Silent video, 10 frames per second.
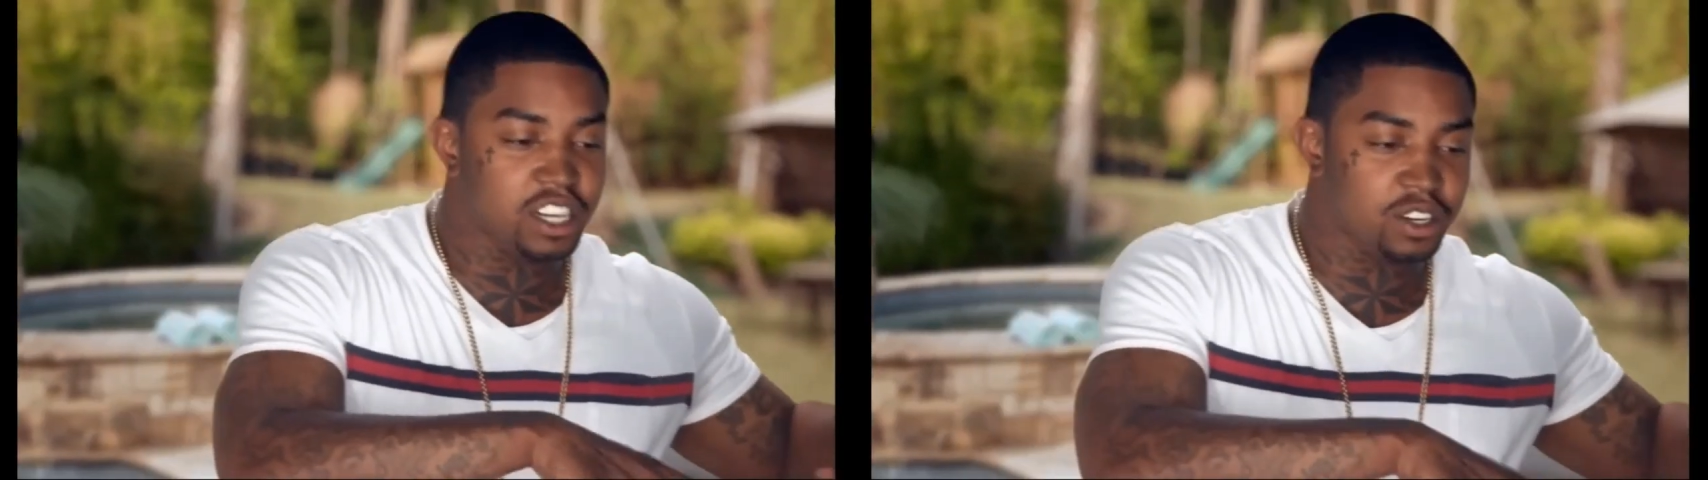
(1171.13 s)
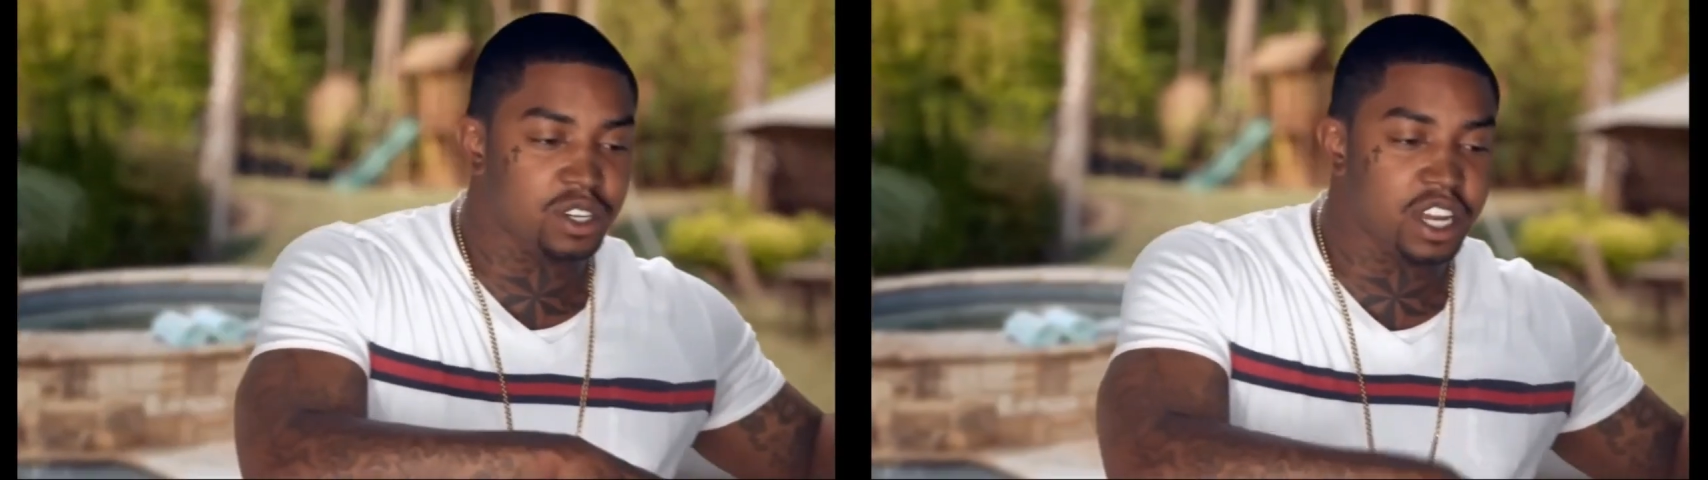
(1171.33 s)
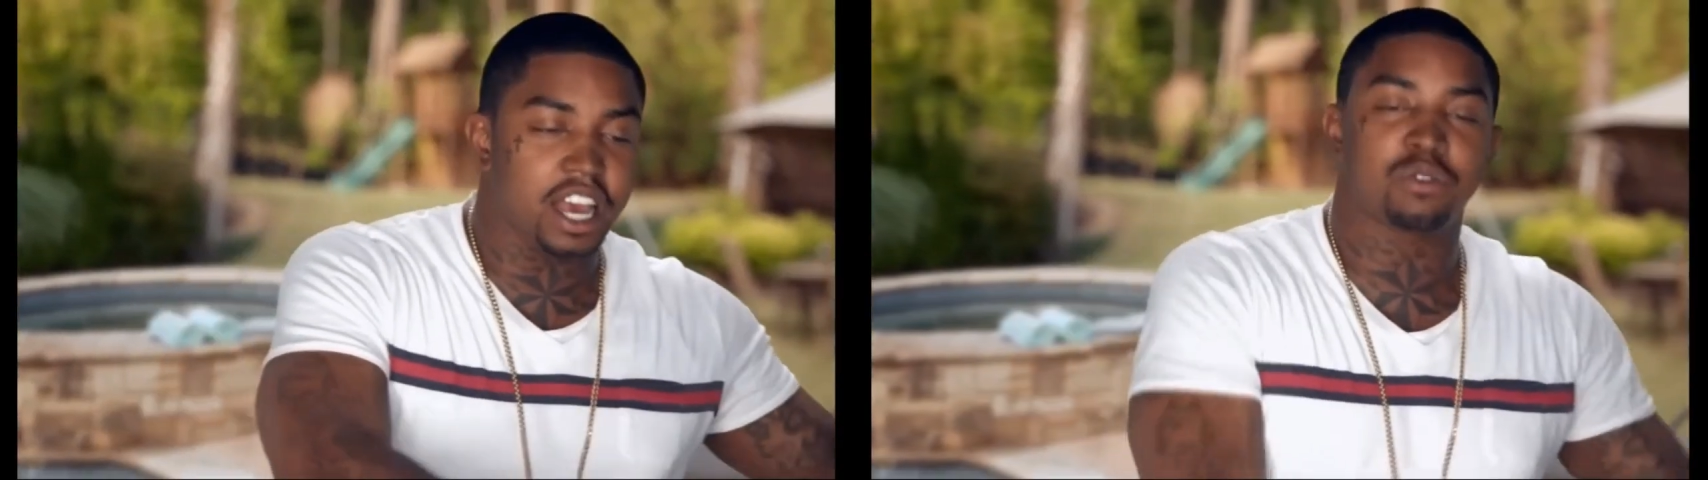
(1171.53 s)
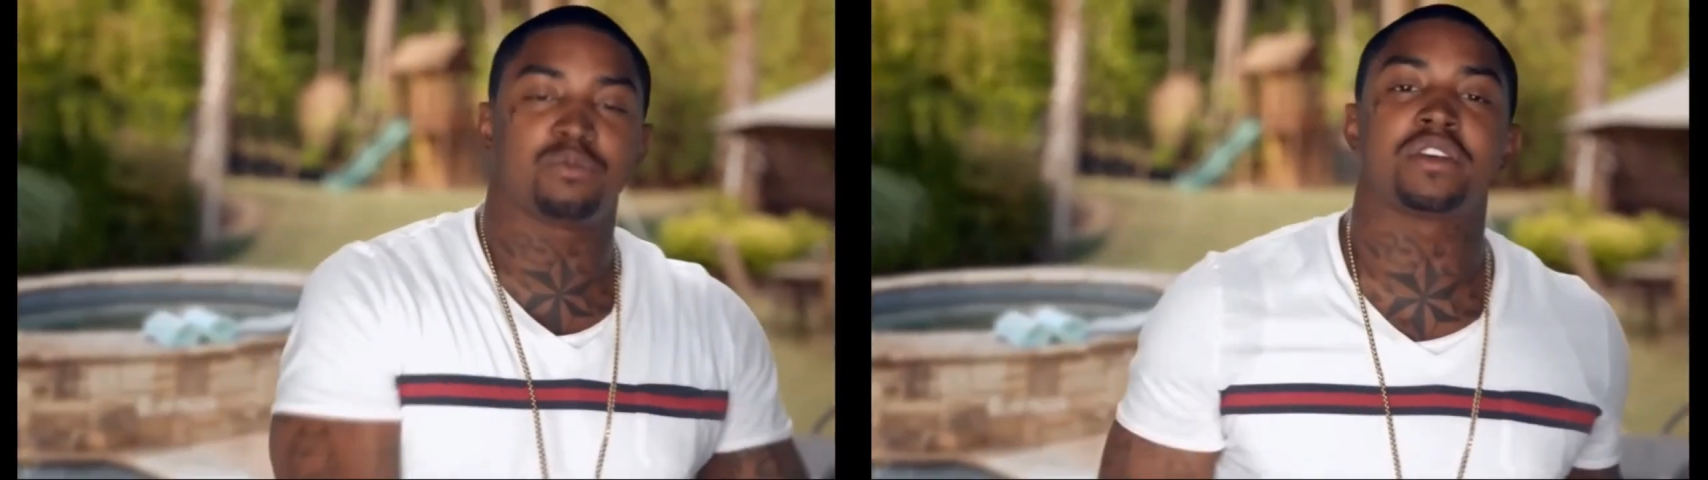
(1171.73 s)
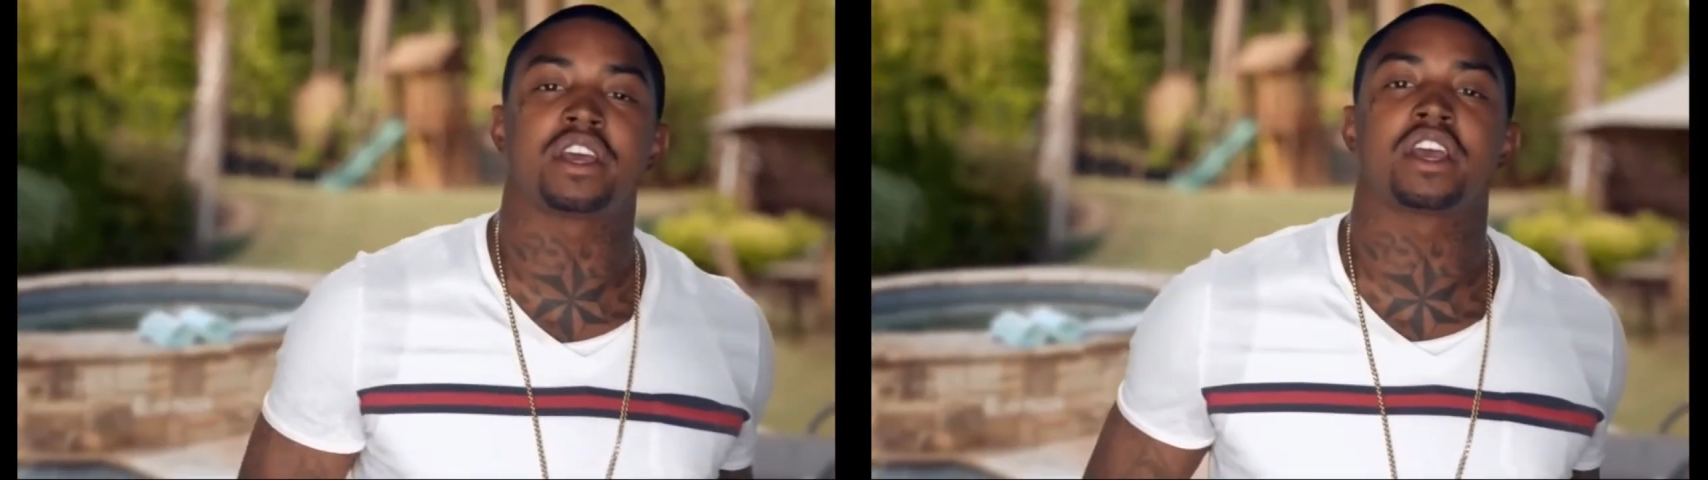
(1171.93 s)
you might be
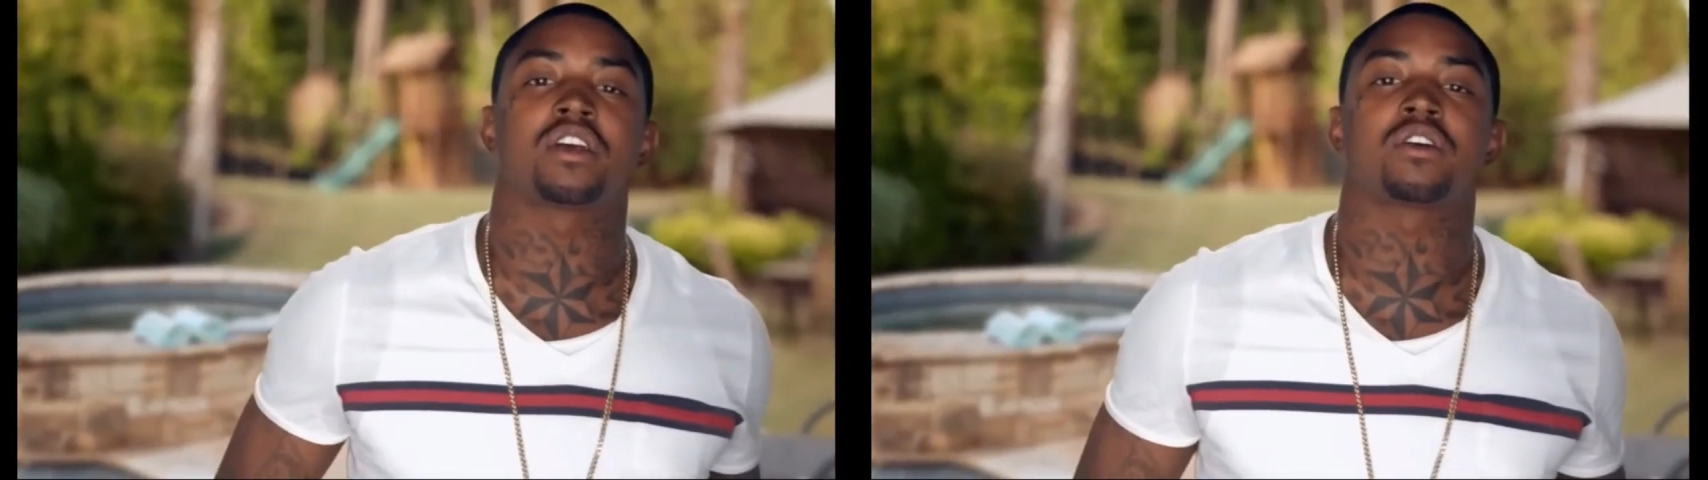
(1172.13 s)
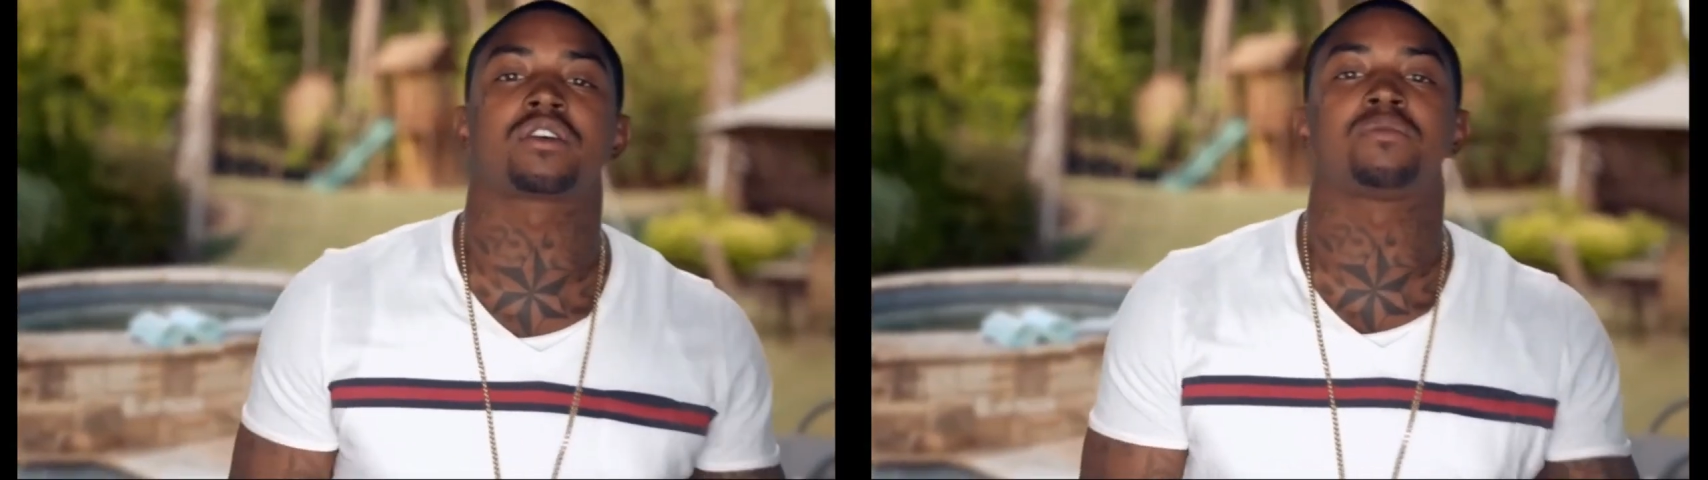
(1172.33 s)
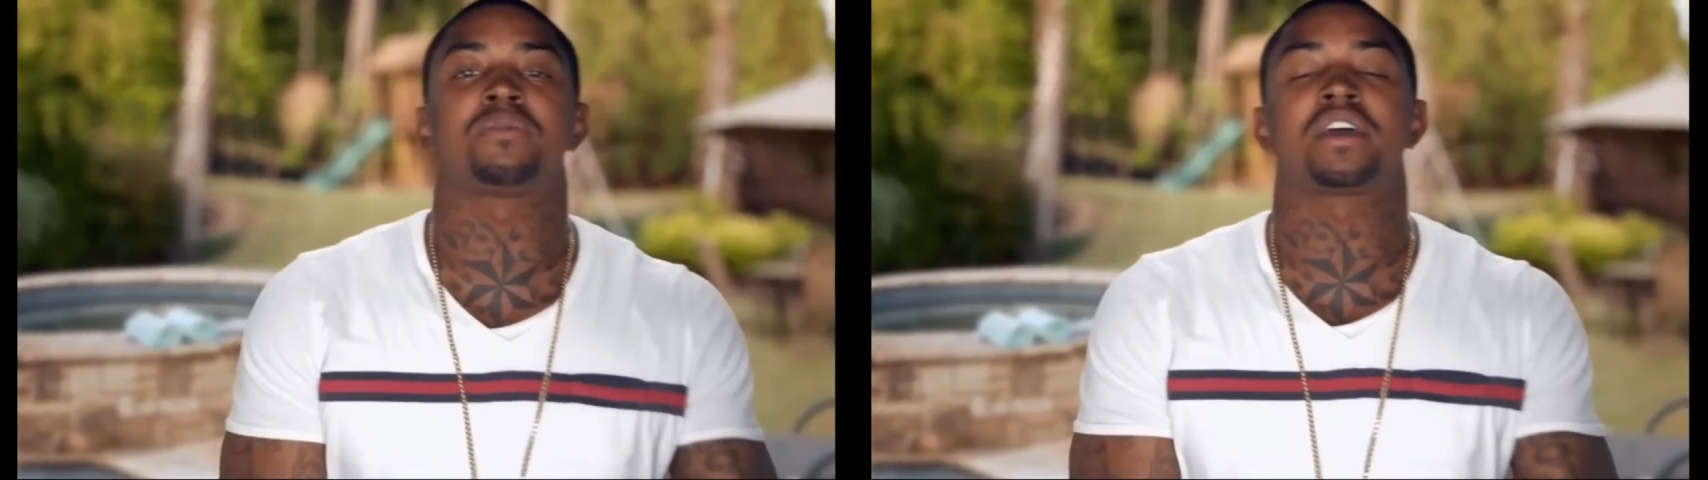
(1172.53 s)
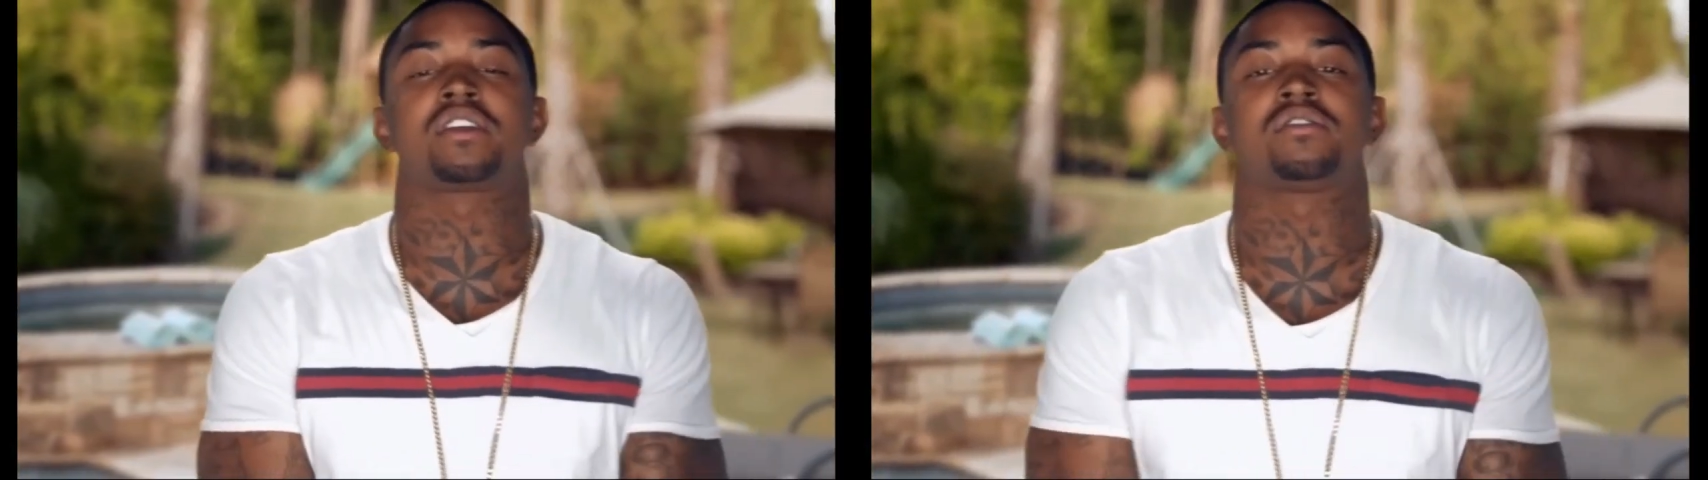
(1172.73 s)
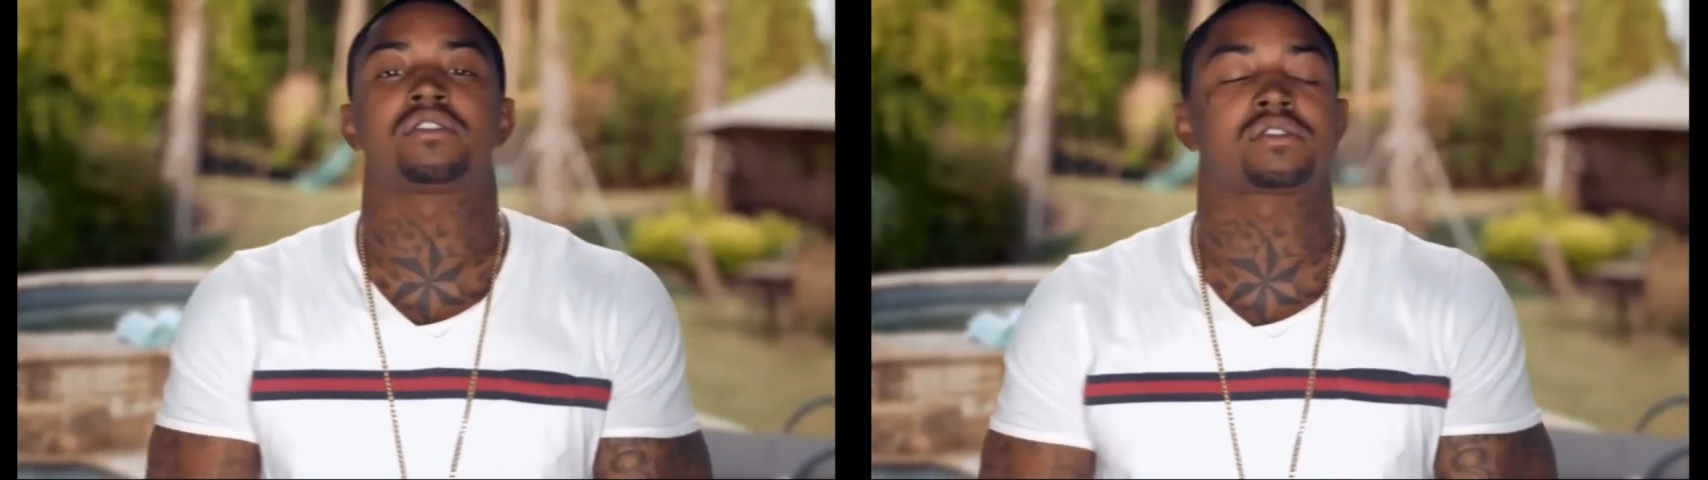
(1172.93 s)
booked for real in
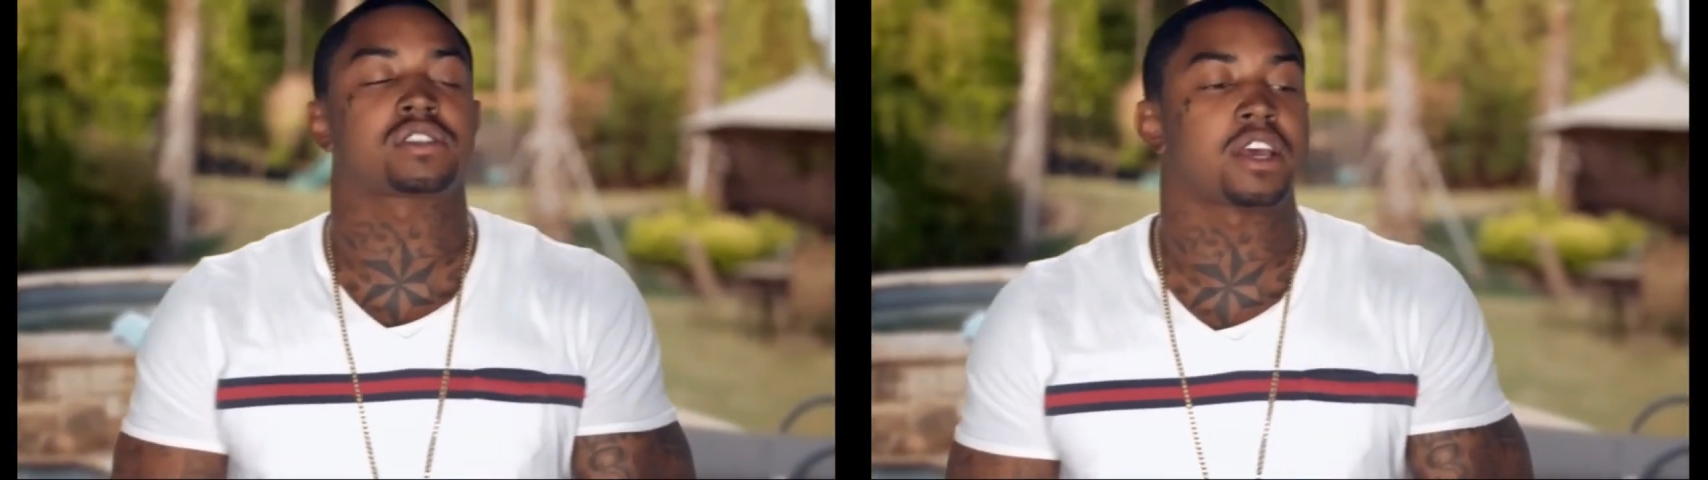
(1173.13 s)
the legal